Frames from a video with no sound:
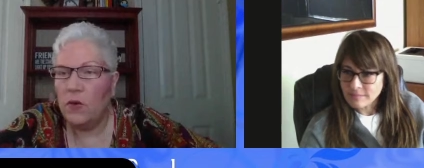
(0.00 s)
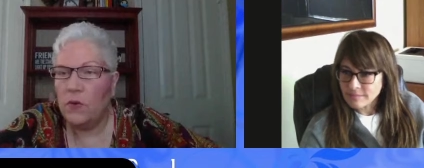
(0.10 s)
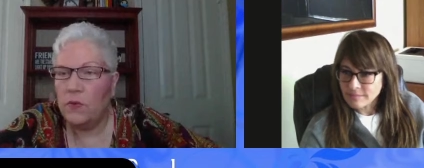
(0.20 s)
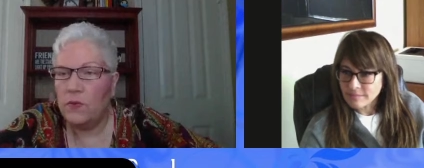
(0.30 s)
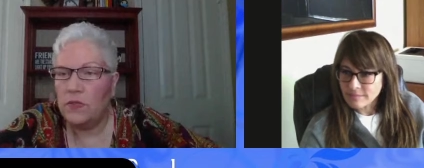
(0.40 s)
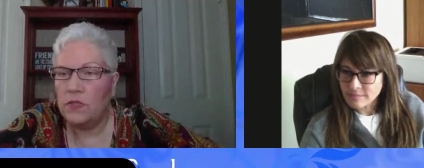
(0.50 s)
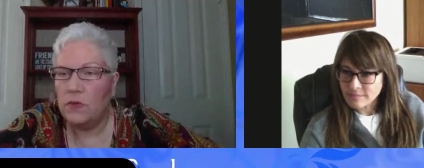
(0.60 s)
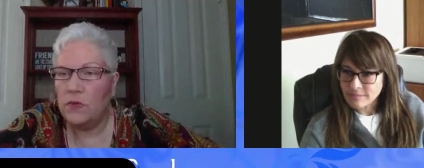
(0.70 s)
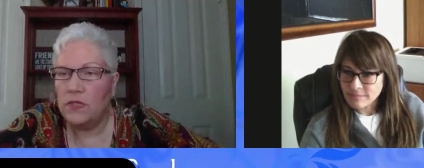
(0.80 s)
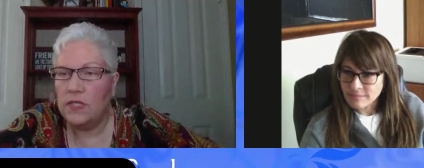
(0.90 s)
Speaker 1: so,
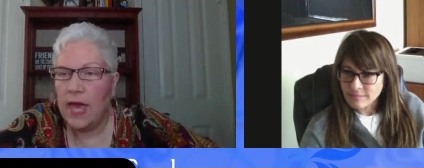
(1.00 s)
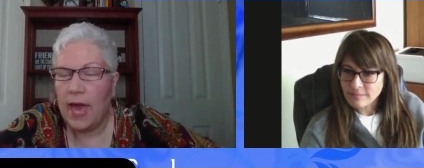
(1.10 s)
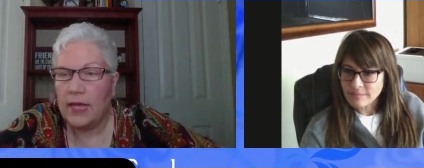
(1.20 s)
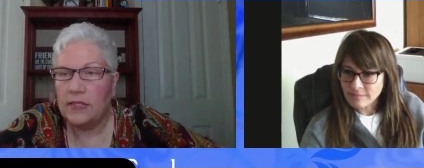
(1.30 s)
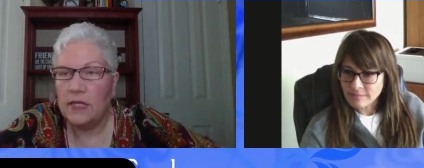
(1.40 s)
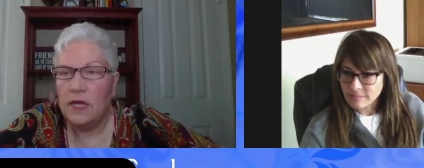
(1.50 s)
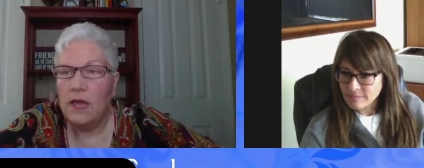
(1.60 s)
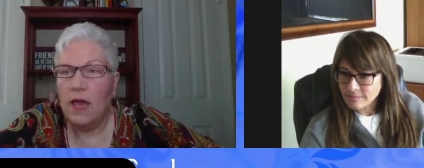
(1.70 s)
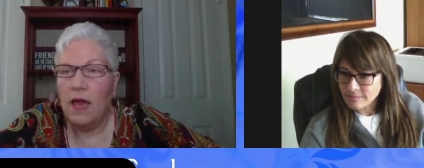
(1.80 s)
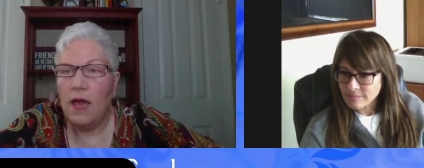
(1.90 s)
so there's that.
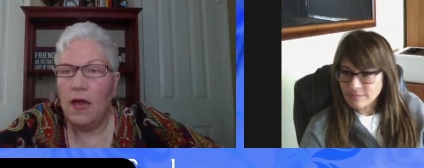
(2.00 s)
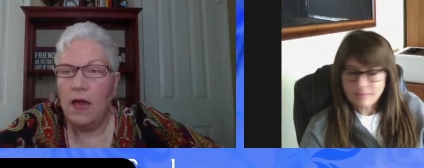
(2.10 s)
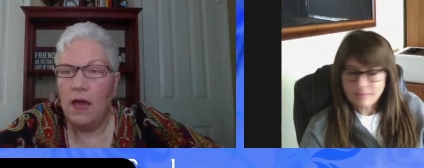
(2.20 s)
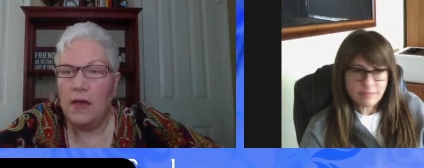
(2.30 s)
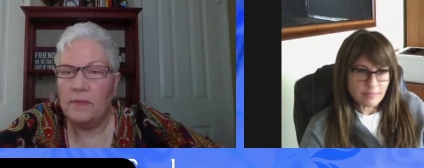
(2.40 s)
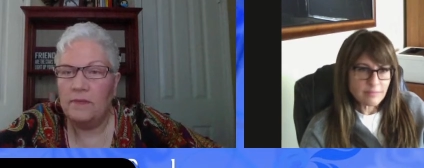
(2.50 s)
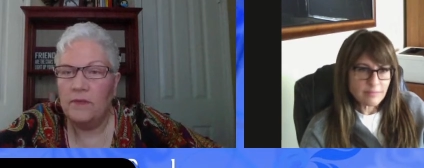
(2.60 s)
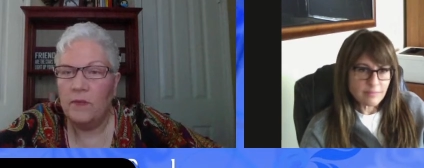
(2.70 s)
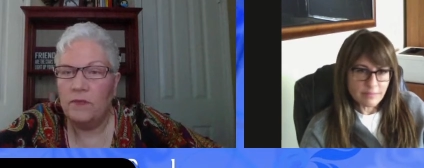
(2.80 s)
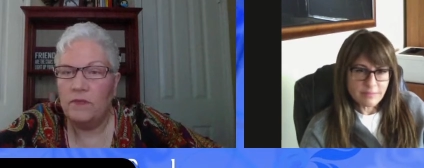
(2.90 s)

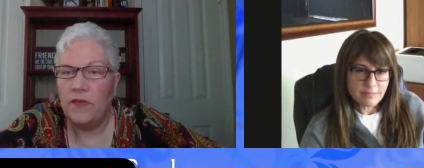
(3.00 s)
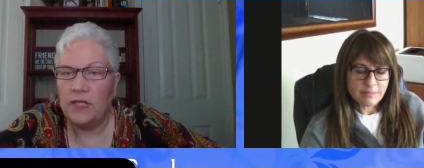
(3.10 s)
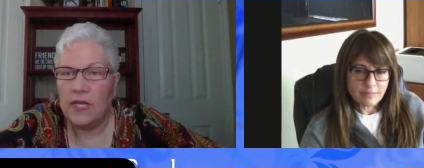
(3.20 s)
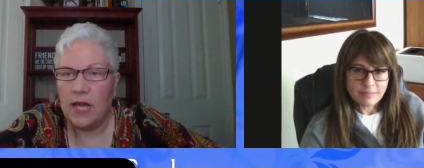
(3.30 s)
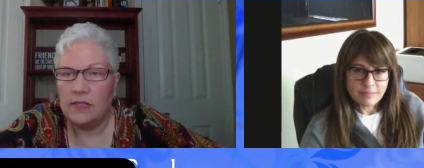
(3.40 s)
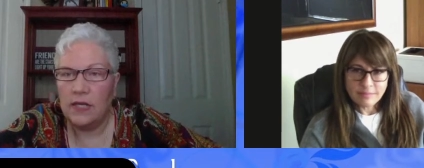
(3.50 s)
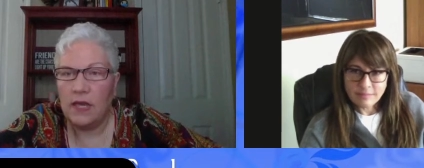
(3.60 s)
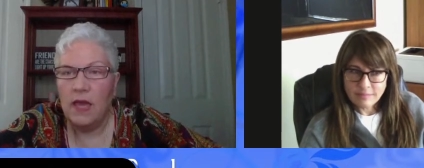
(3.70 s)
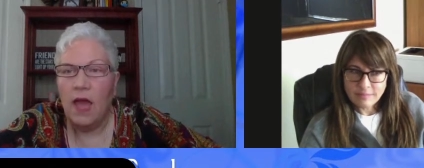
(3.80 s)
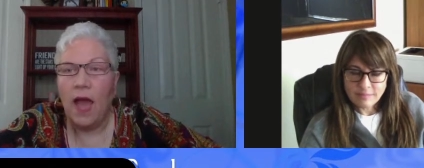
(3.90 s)
Um,
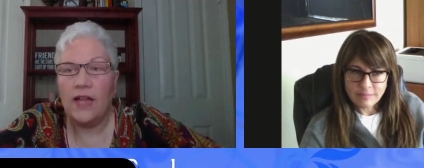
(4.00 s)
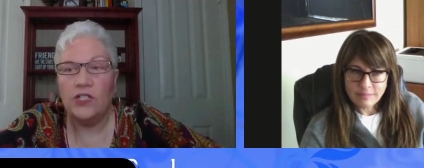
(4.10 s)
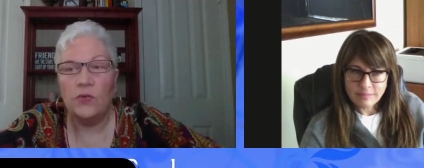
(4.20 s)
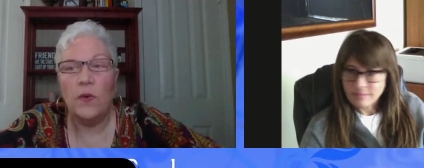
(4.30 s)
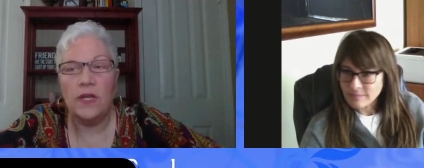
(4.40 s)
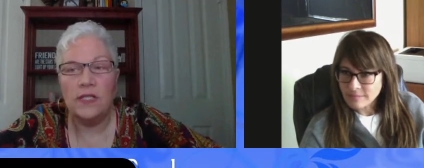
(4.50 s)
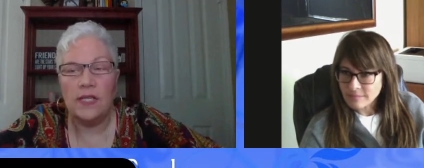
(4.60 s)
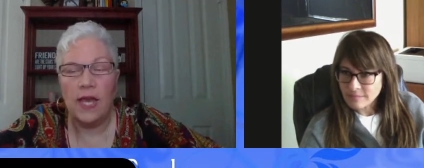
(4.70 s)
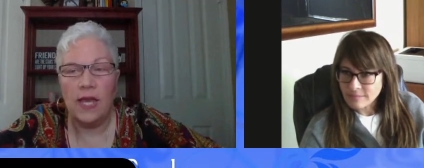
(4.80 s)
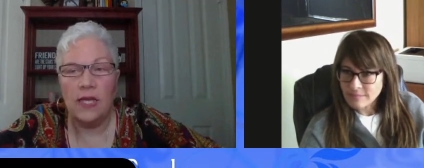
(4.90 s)
fantastic. I do
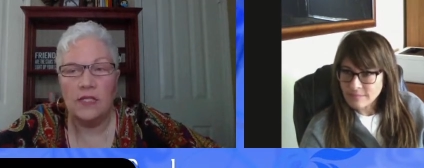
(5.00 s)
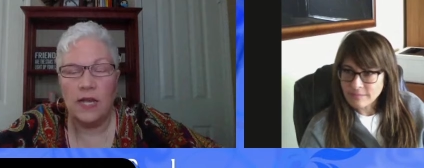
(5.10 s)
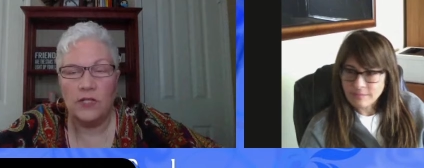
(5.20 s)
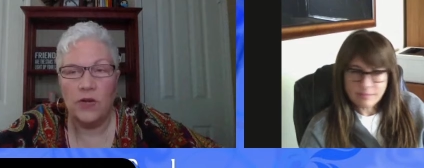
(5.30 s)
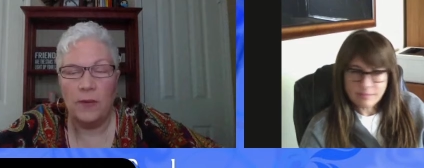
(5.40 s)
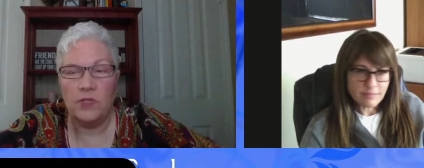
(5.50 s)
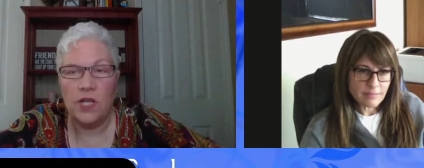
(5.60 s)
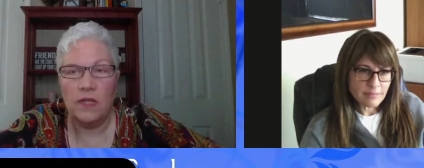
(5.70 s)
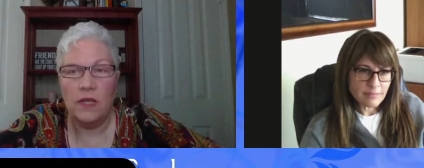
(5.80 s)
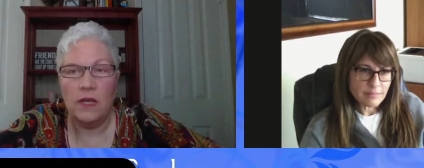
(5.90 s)
want to say, Dr.
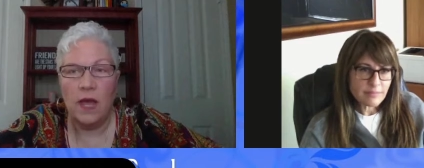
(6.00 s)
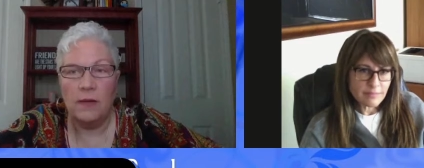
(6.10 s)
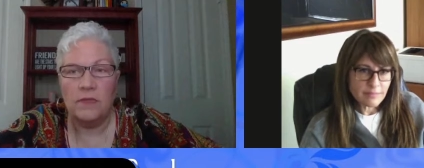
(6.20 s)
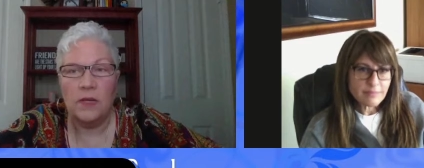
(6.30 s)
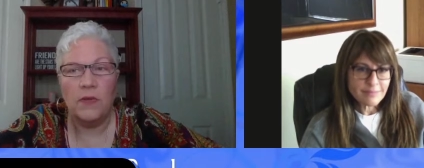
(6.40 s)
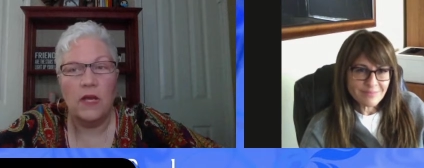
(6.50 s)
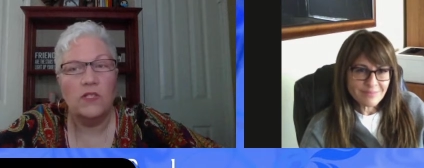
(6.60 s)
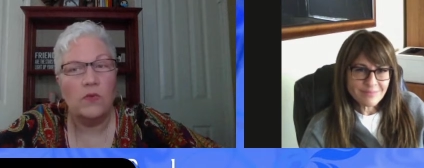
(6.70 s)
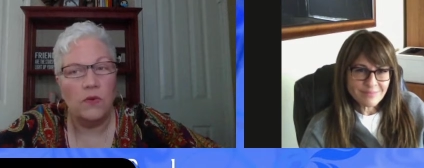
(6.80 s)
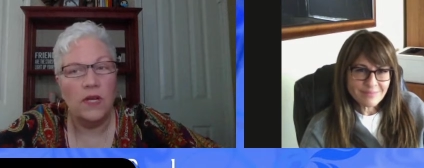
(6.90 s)
Granpeesheh, that um,
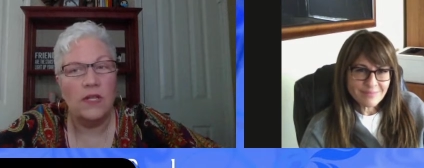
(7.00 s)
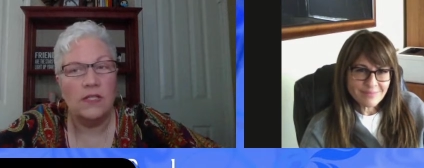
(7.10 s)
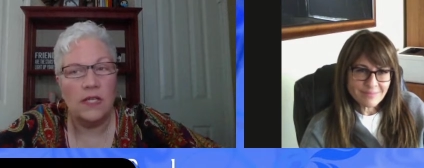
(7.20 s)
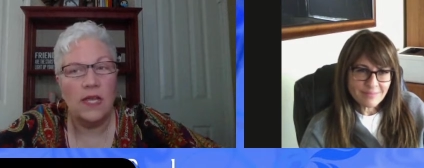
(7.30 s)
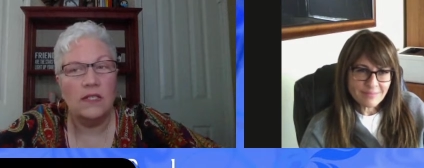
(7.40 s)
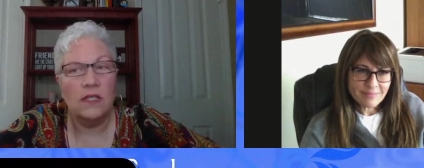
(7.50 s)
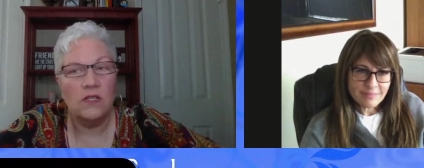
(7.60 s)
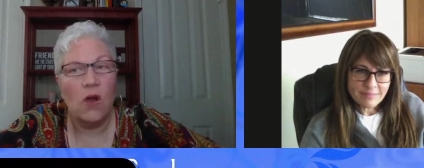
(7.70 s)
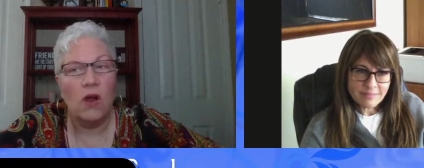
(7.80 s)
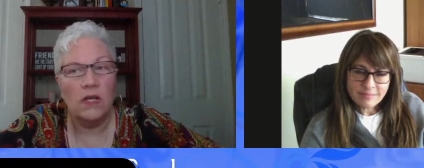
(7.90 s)
someone else wrote in and said,
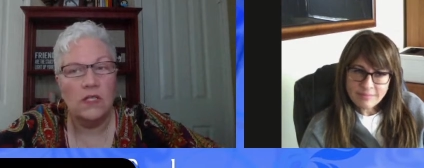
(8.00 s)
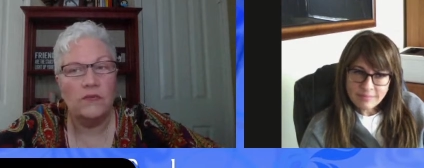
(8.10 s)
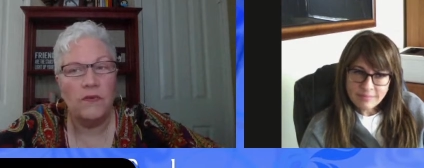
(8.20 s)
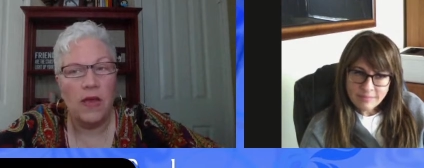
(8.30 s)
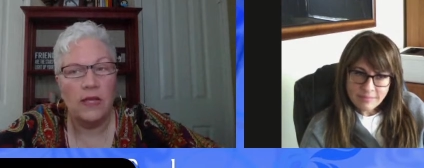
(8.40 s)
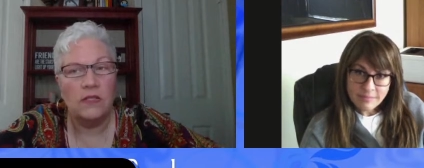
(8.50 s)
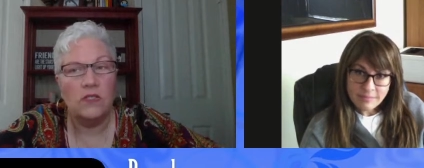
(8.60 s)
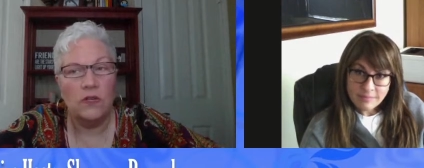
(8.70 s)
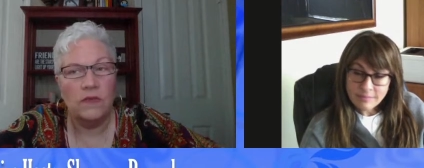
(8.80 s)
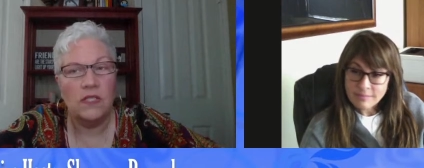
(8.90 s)
yes, it's hard to
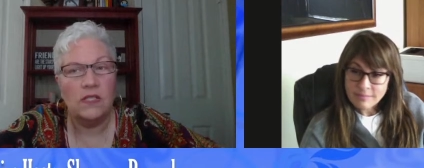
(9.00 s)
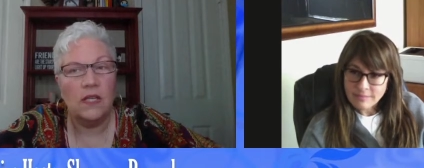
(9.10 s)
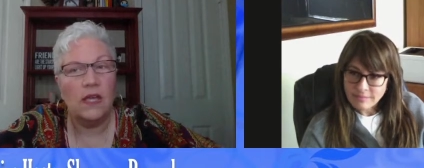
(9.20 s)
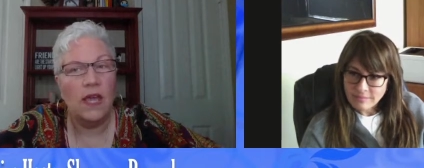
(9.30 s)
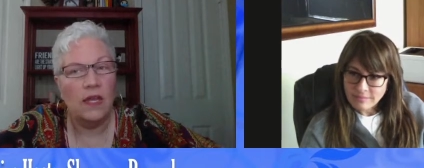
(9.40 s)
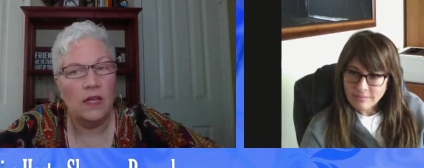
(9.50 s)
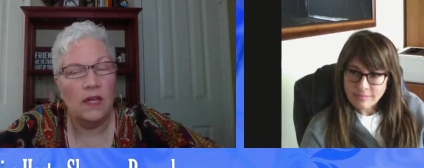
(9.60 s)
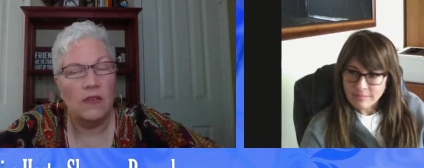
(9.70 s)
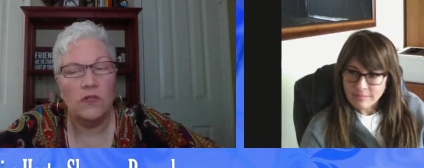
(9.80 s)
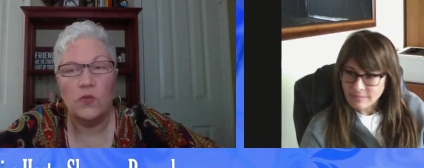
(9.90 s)
find services in
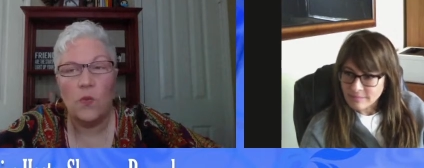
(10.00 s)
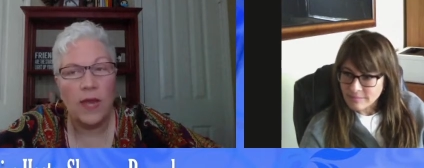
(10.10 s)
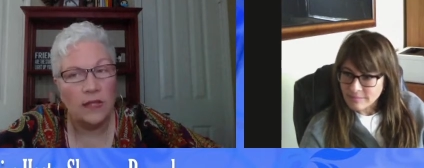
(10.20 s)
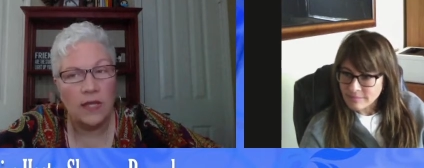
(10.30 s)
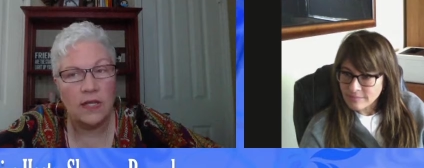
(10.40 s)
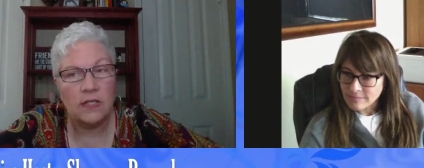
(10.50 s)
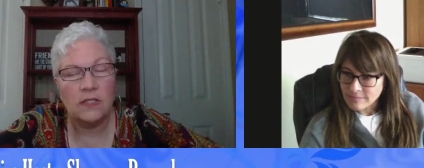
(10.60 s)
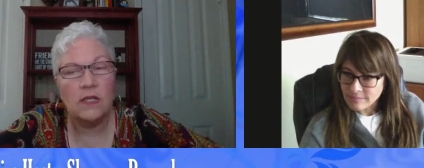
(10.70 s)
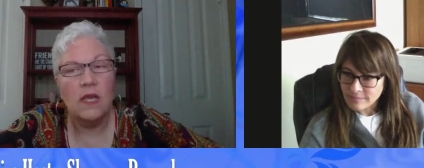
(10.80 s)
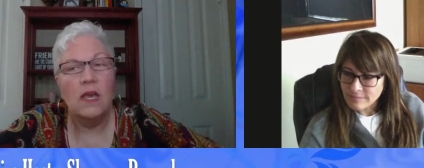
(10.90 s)
Canada. There's wait
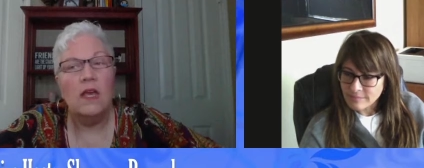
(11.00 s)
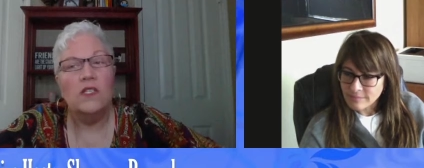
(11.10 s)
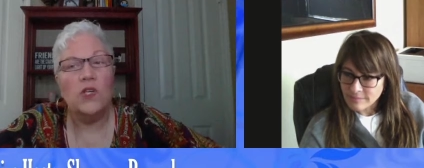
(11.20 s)
lists.